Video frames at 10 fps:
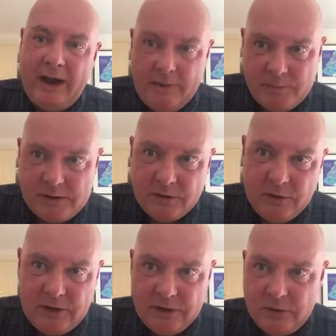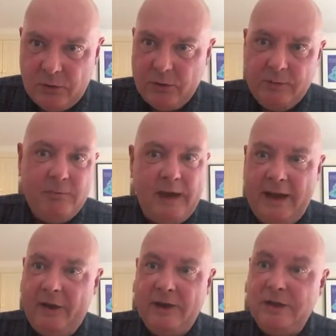absolutely adore them
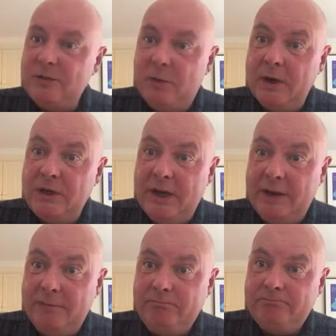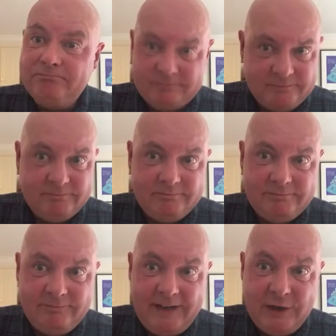and I just want to share them.
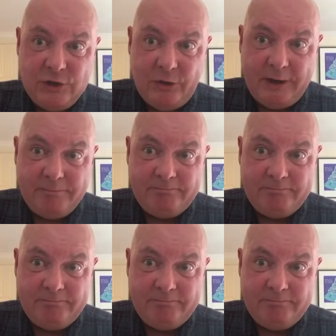Enjoy.